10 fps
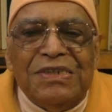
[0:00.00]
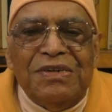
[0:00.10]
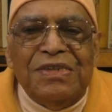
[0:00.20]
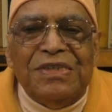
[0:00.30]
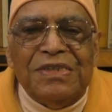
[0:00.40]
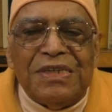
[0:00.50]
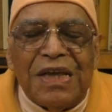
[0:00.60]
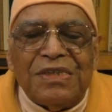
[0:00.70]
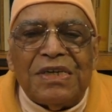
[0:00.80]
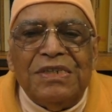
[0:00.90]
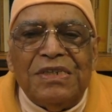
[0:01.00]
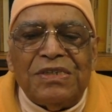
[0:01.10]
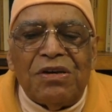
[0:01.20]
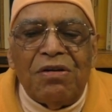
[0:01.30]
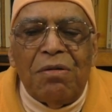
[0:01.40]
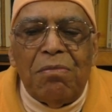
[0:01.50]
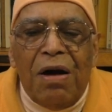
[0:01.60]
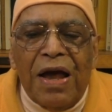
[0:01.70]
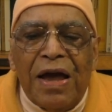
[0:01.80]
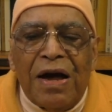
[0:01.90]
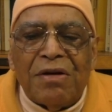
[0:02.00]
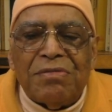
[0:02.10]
which in Sanskrit is called Maya.